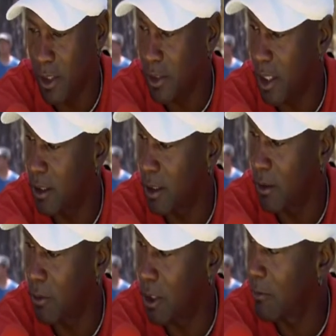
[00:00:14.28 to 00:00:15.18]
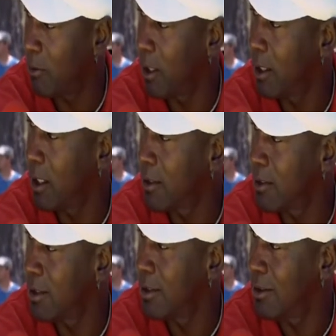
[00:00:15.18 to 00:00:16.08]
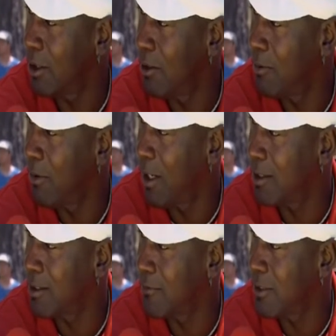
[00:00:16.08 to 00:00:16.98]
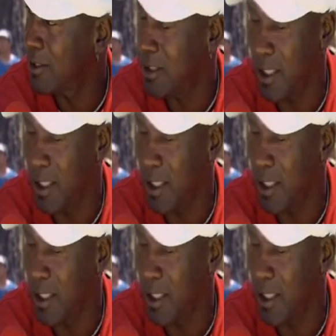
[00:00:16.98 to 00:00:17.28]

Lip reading: wish that, we could have played against, the Kobe Bryants of this